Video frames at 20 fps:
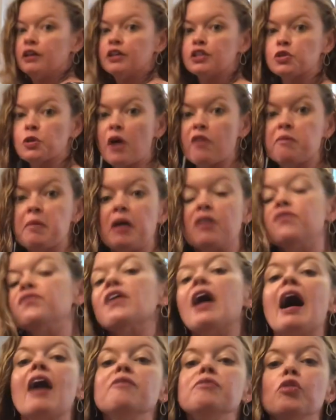So I have about
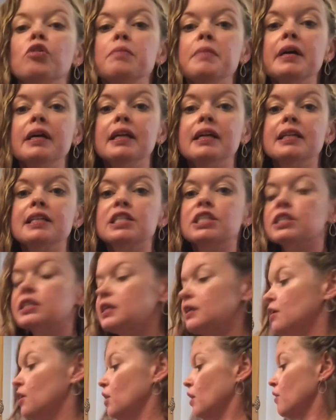5 more
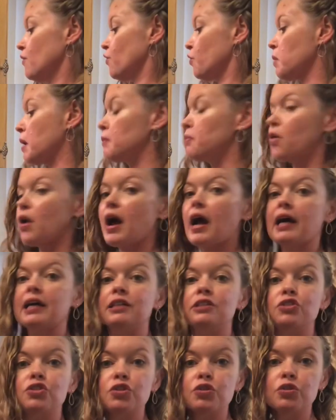minutes for my
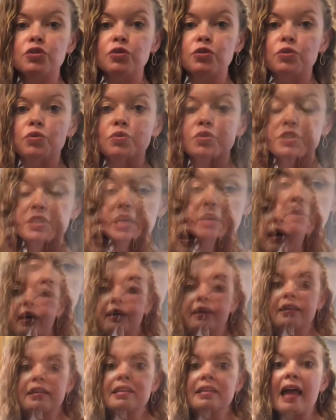brine to
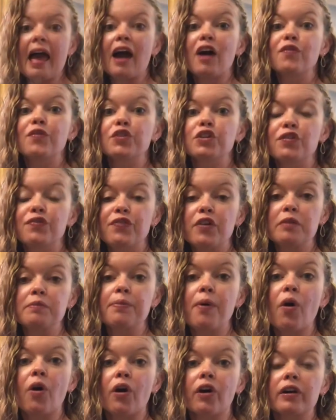simmer. Okay. Now for the fun
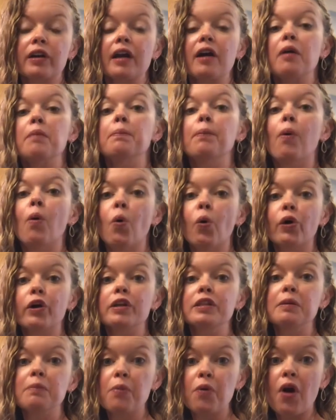part,
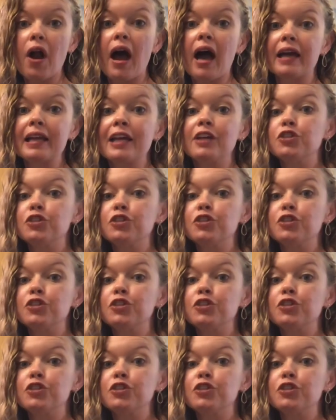pouring the brine